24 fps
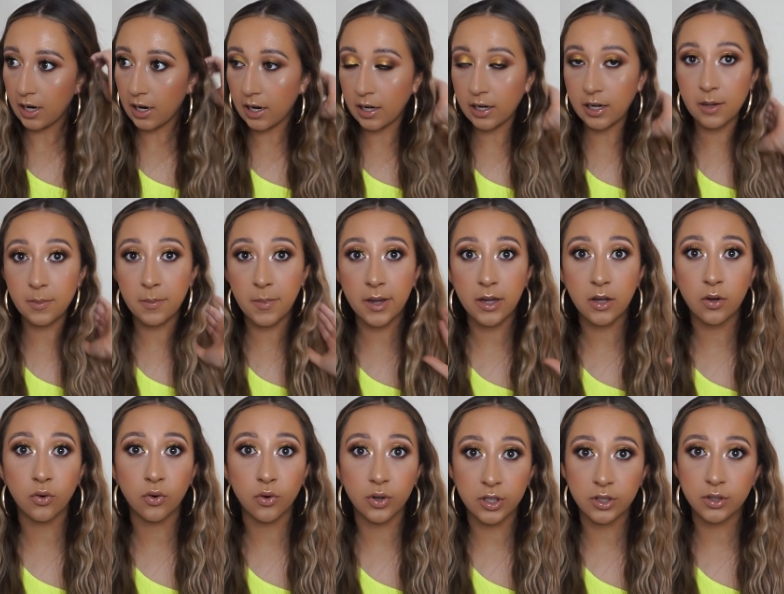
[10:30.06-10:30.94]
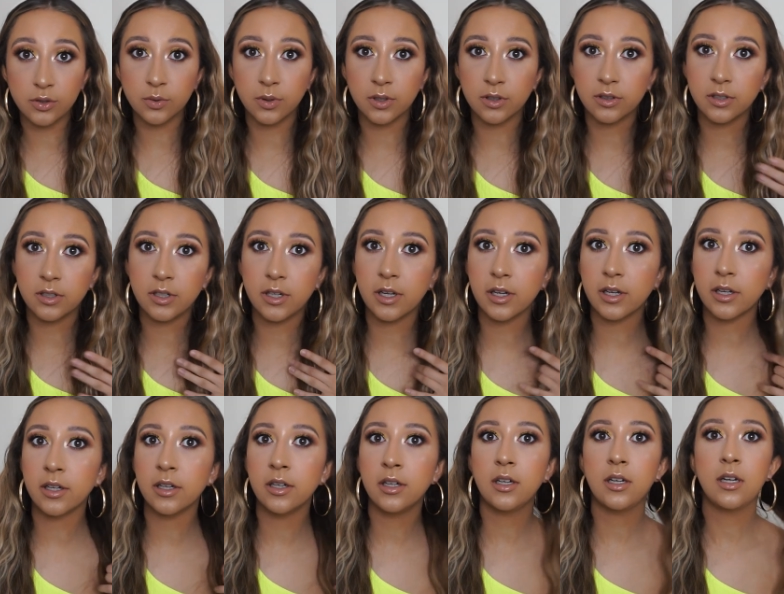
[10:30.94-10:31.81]
and it may crease throughout the
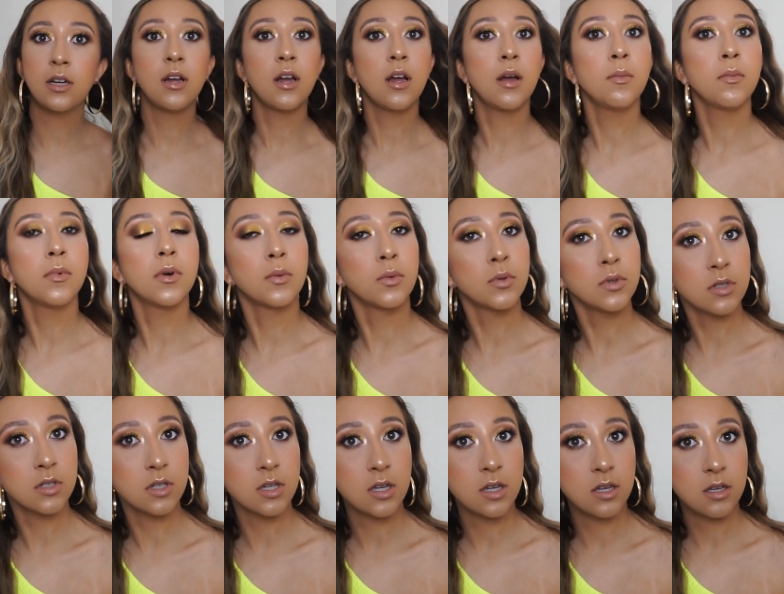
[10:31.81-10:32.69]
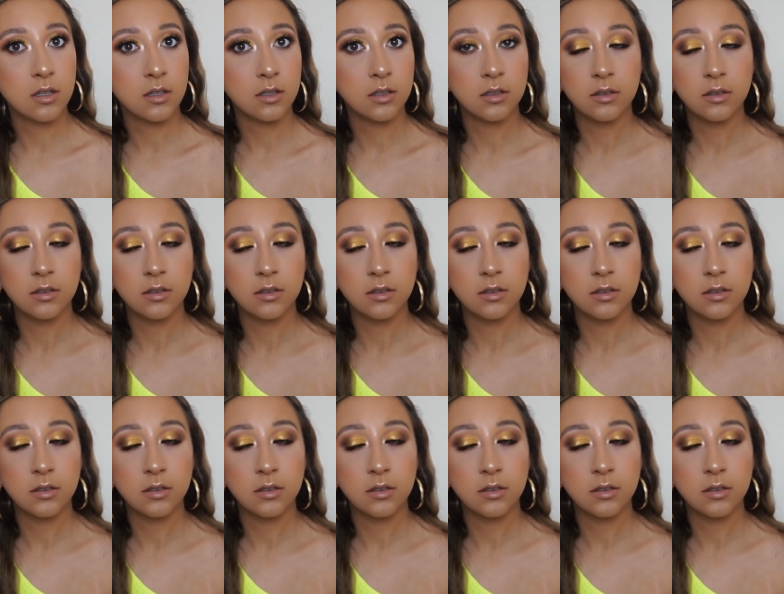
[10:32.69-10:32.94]
day. But we'll see.